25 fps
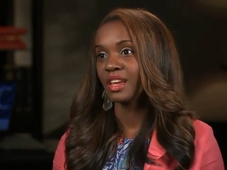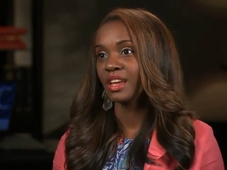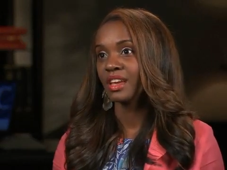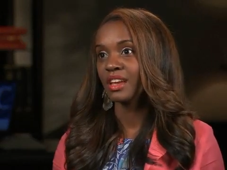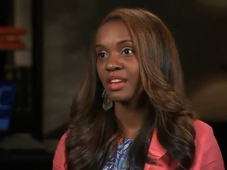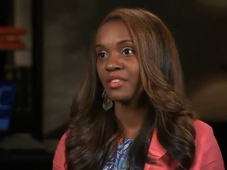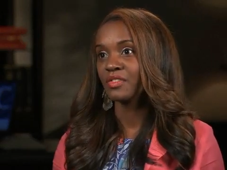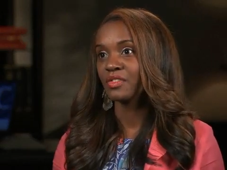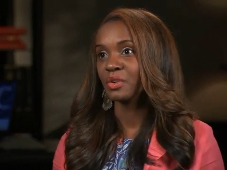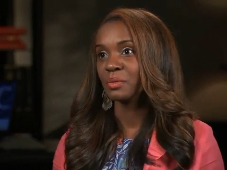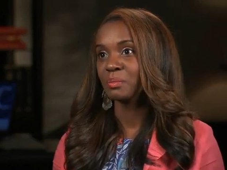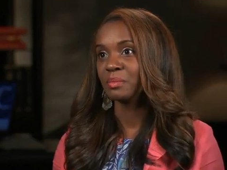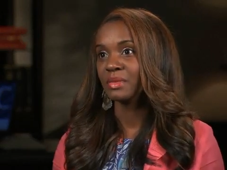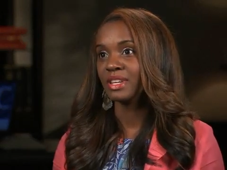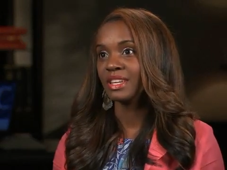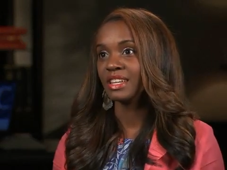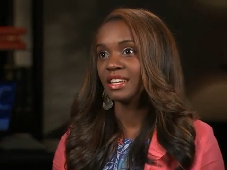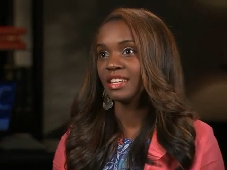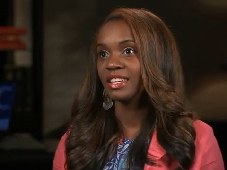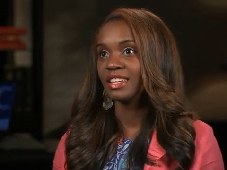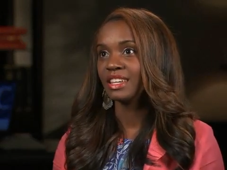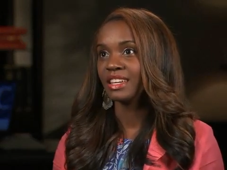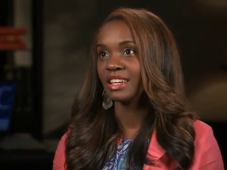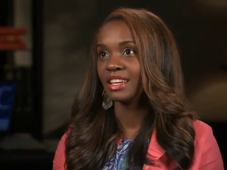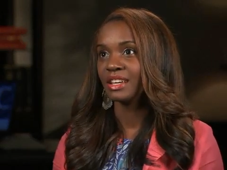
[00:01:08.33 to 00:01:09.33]
And for
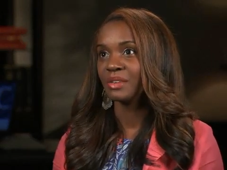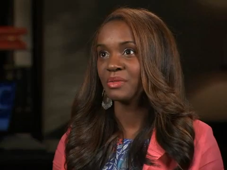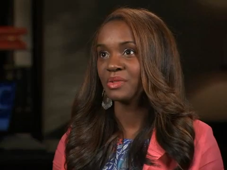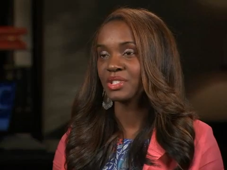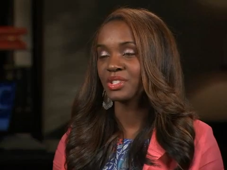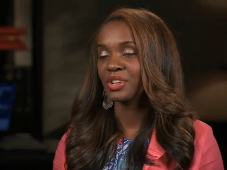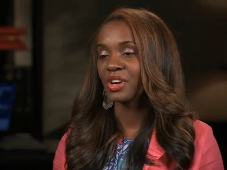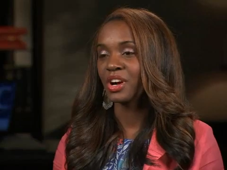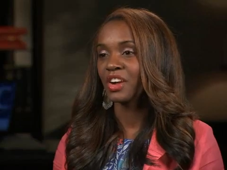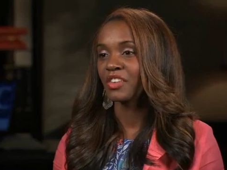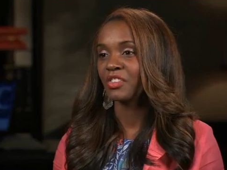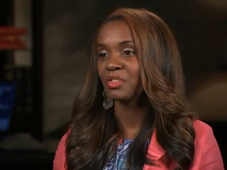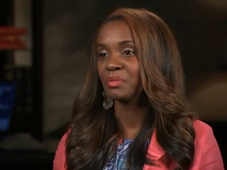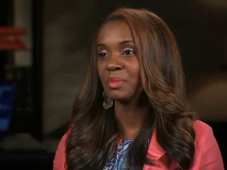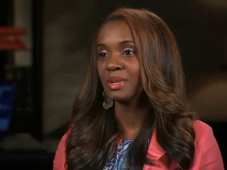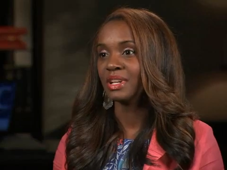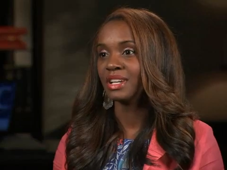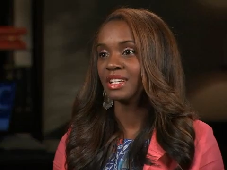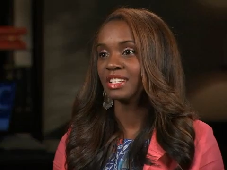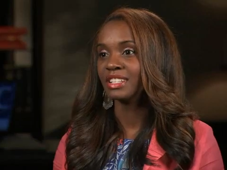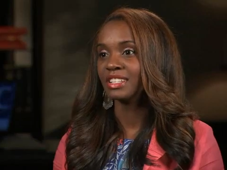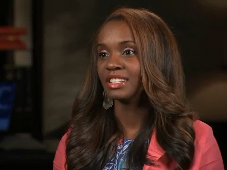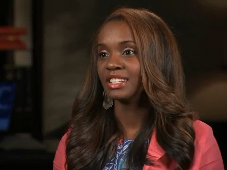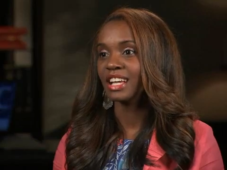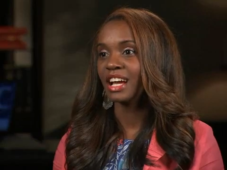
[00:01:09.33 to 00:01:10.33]
me, it was hard for me
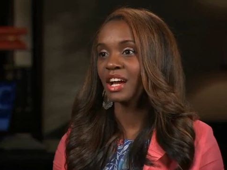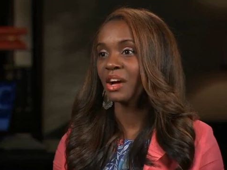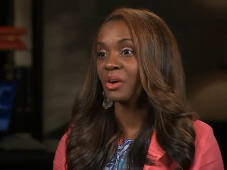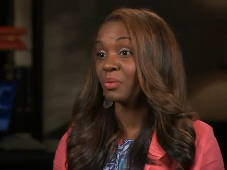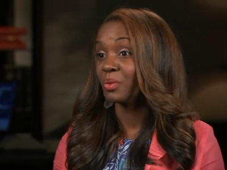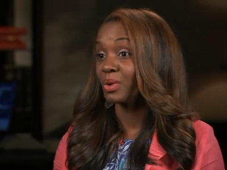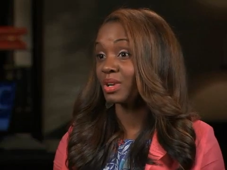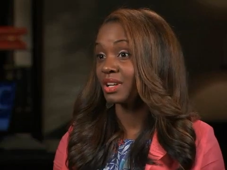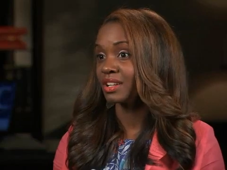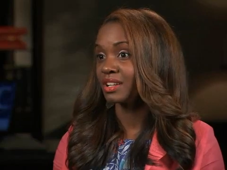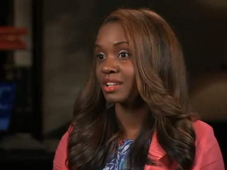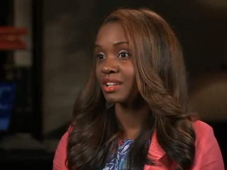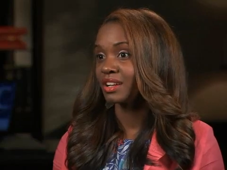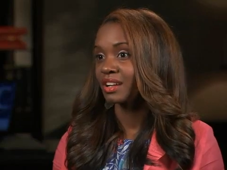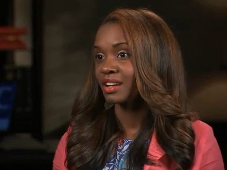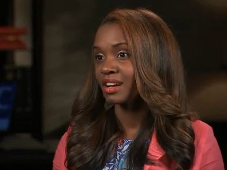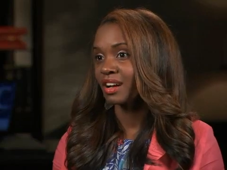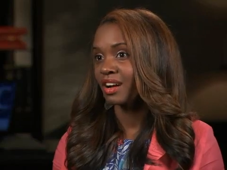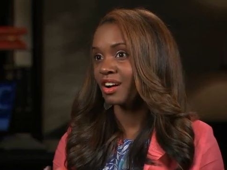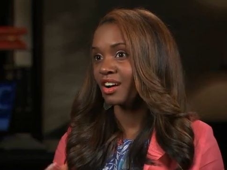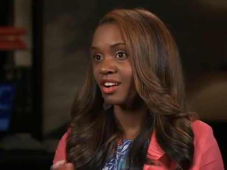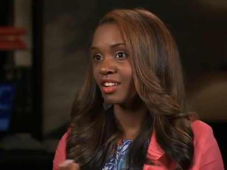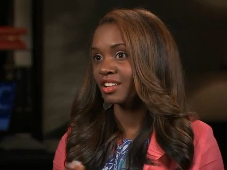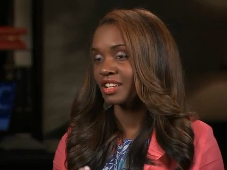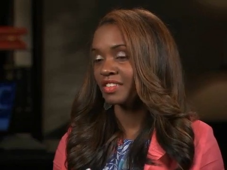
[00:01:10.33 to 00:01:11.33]
to not want to
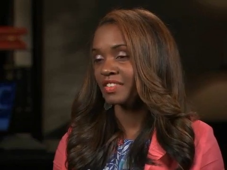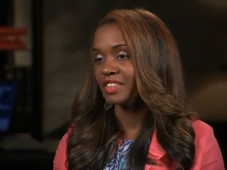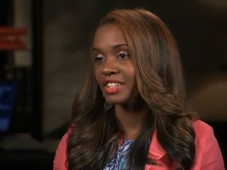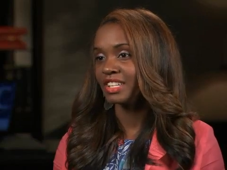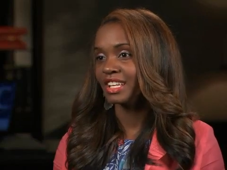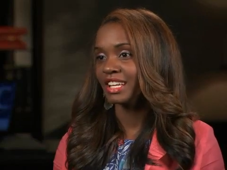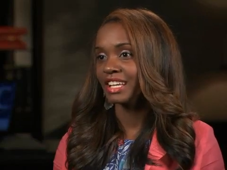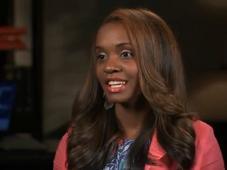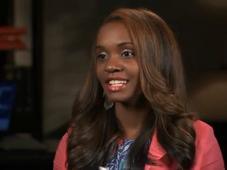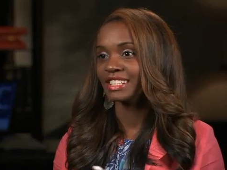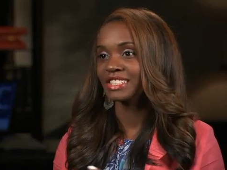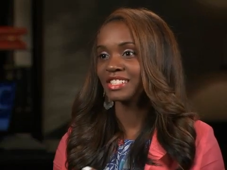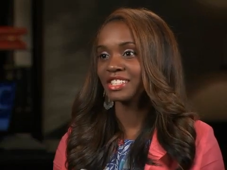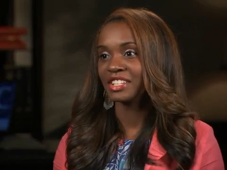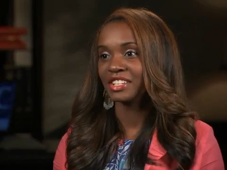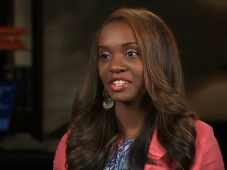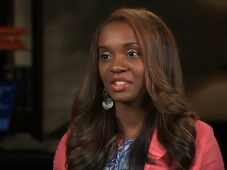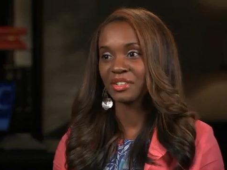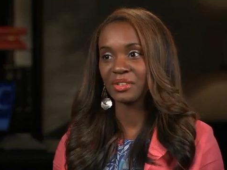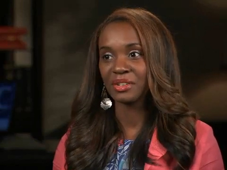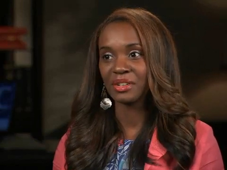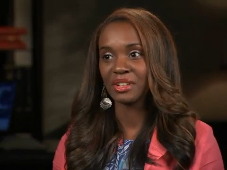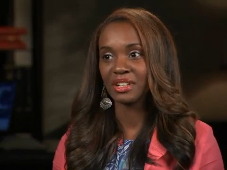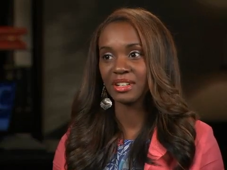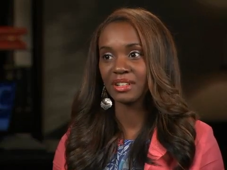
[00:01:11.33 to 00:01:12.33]
call every day and
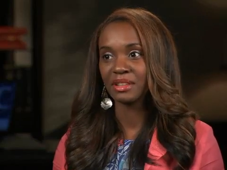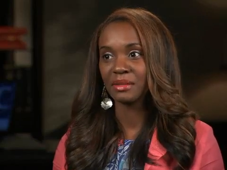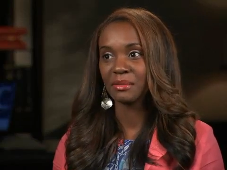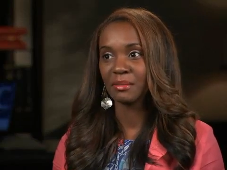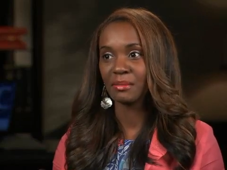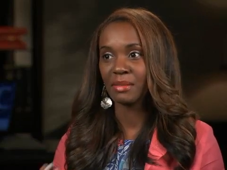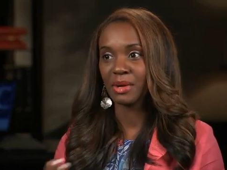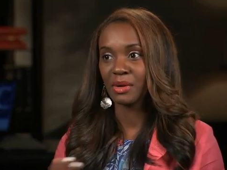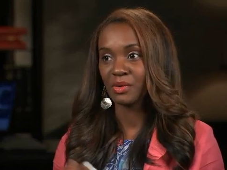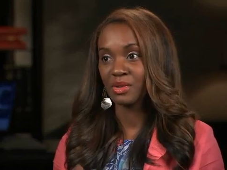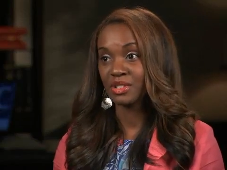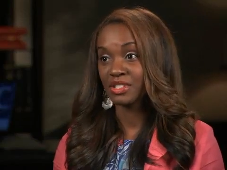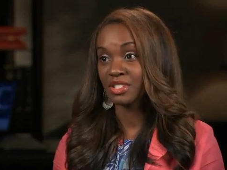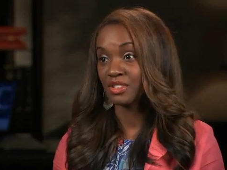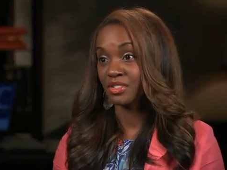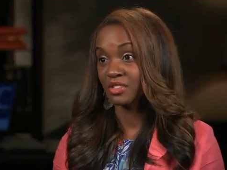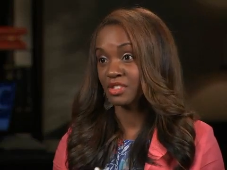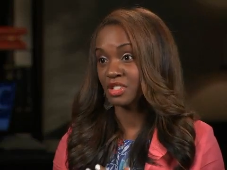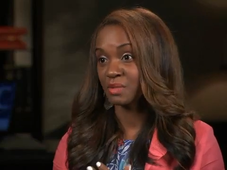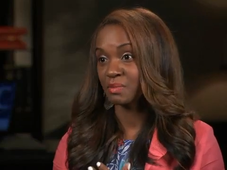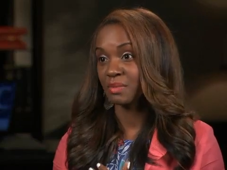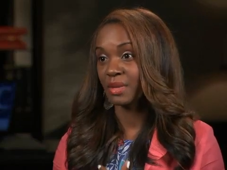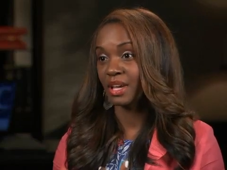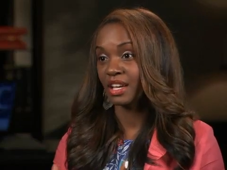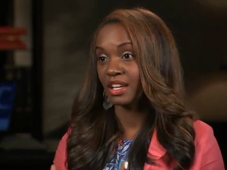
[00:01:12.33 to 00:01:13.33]
check on my
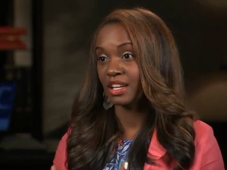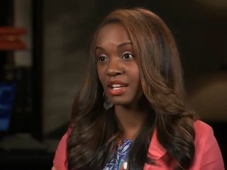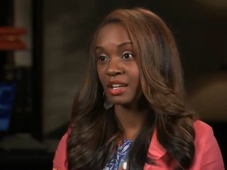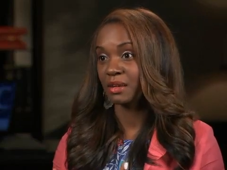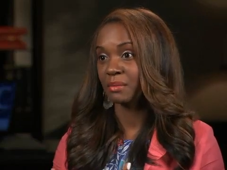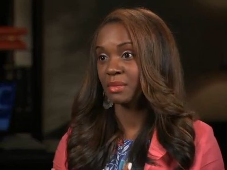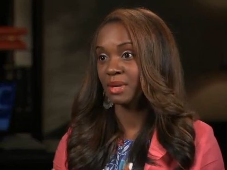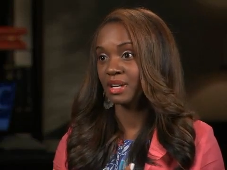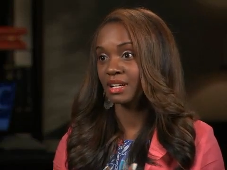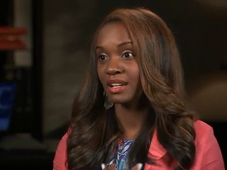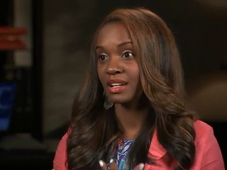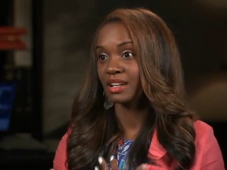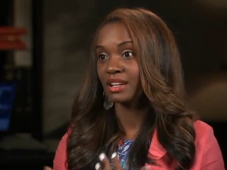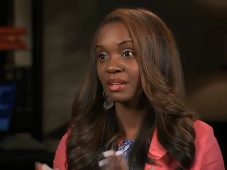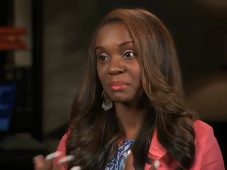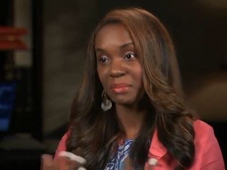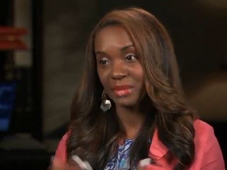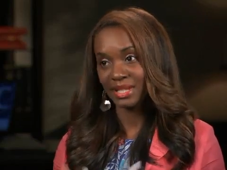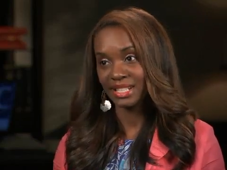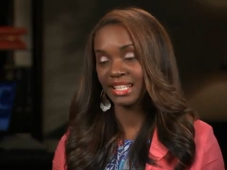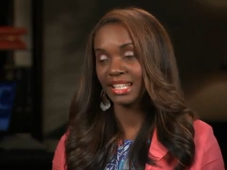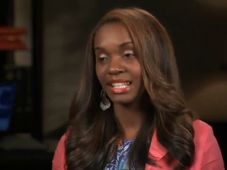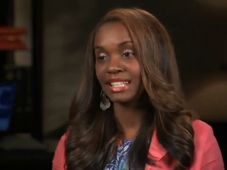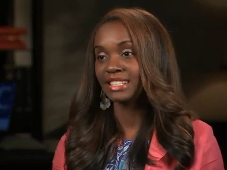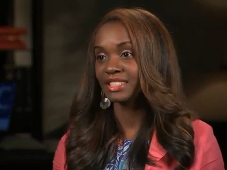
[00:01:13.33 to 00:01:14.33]
researchers back at my,
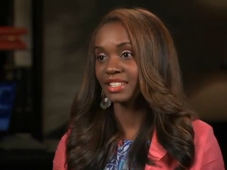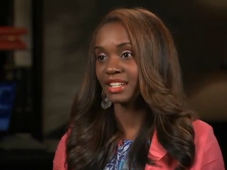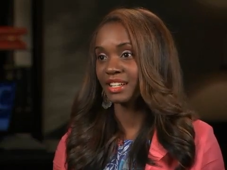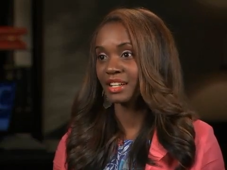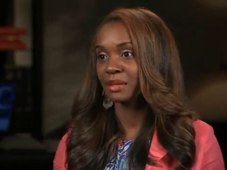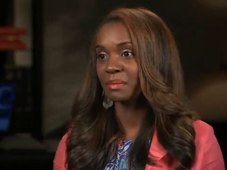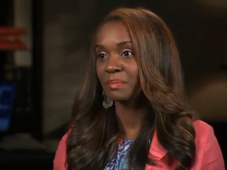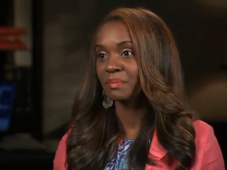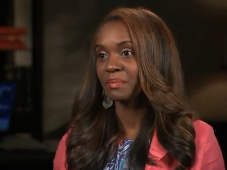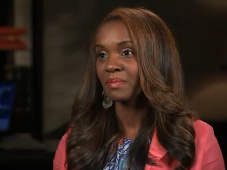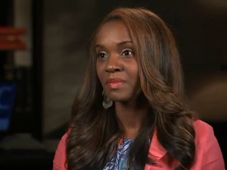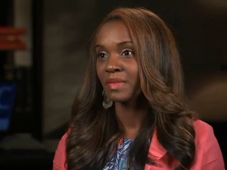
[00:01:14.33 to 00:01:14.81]
my day job